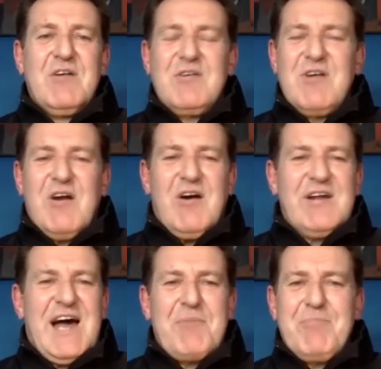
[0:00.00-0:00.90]
God,
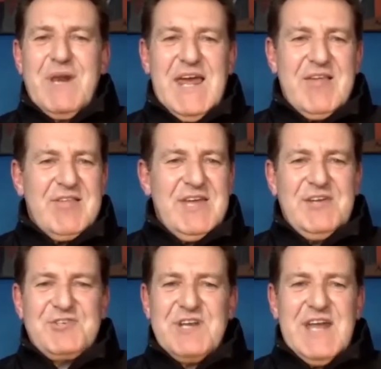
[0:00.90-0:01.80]
I bless
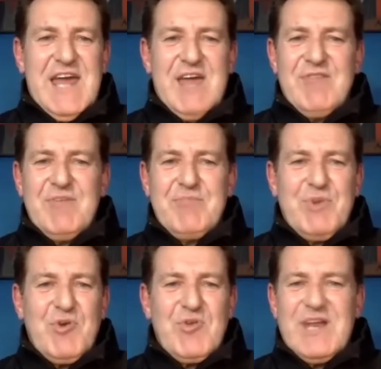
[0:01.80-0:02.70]
each and every
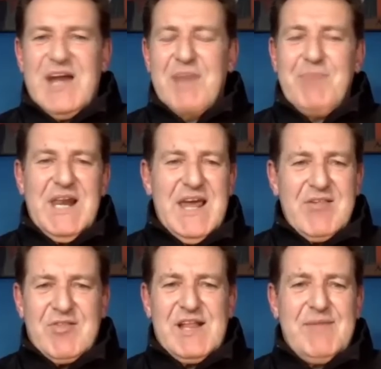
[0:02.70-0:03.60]
person. I
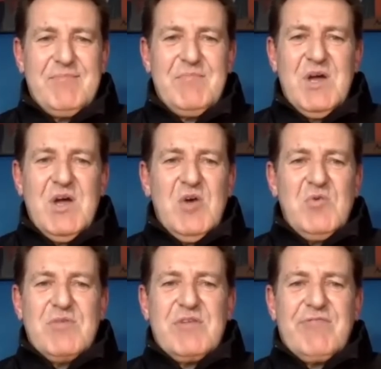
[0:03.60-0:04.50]
bless them
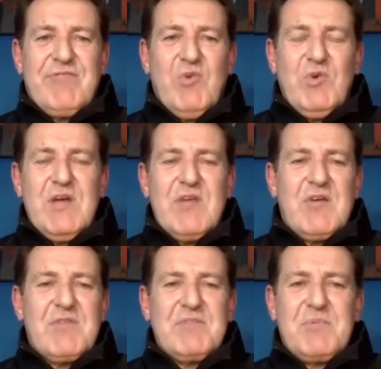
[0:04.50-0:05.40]
with the fullness
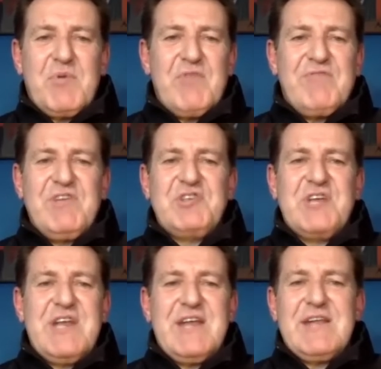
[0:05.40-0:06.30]
of the
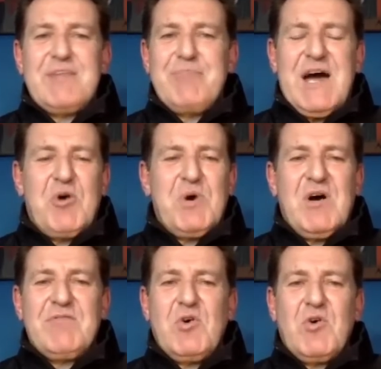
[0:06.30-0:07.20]
provision and the power
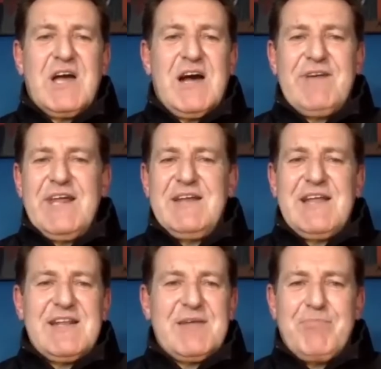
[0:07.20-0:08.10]
of your covenant
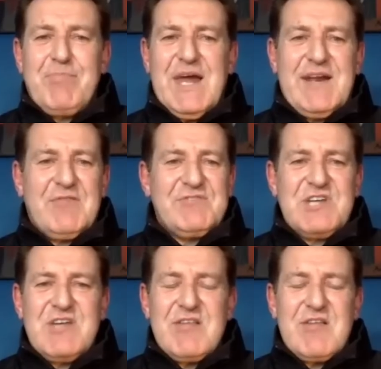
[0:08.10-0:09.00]
and the blood of
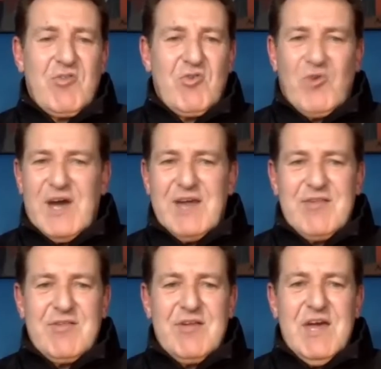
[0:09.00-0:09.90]
Jesus
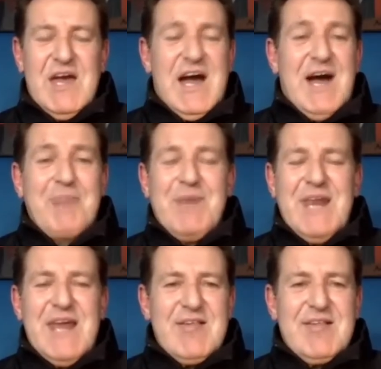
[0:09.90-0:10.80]
Christ. I
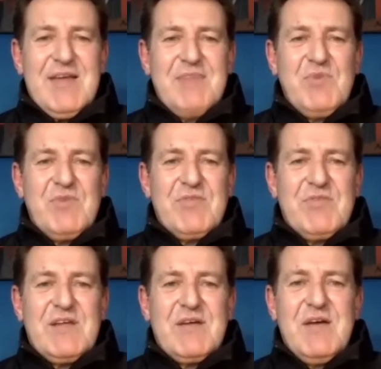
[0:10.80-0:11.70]
bless them with
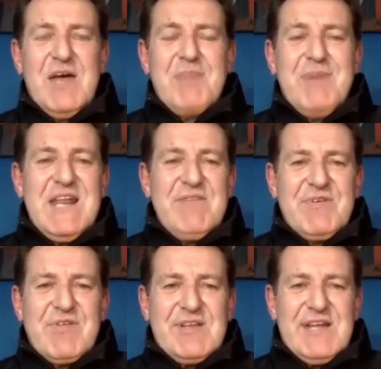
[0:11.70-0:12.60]
the
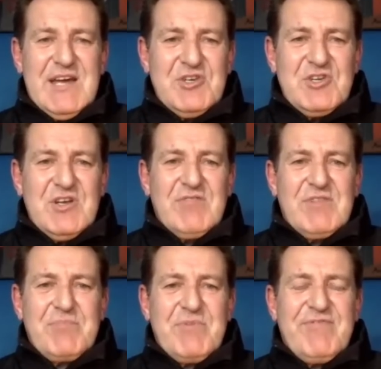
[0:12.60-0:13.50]
manifestation of
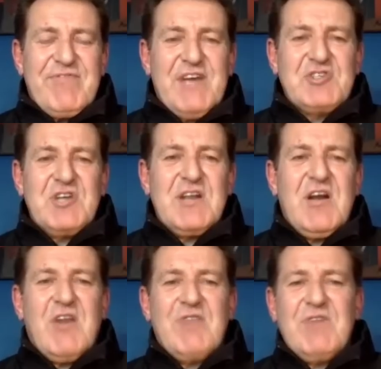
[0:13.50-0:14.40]
the perfection
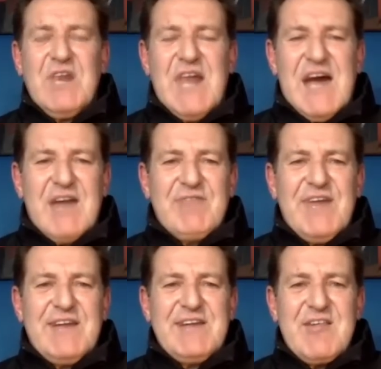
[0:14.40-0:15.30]
of love
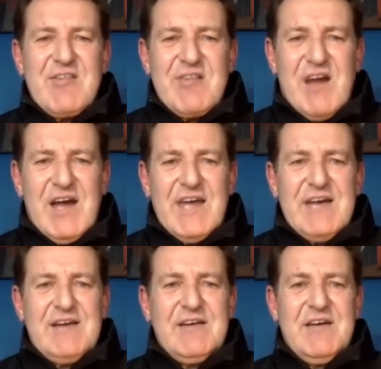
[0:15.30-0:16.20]
and
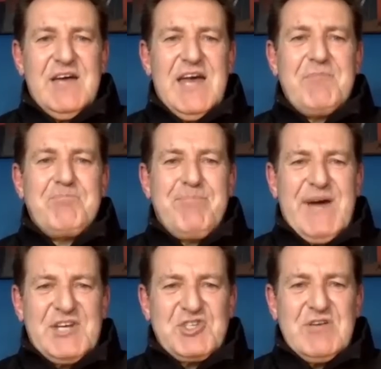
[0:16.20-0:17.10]
desire and
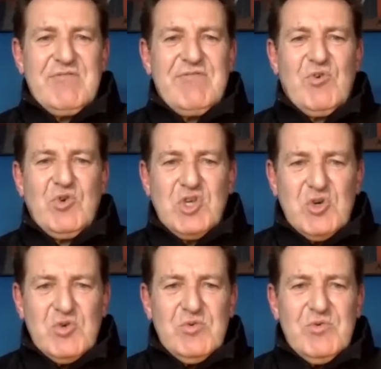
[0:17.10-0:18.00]
passion for
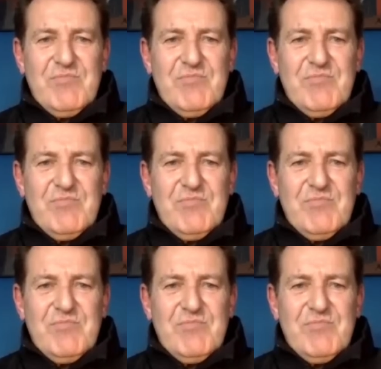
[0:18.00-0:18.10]
you.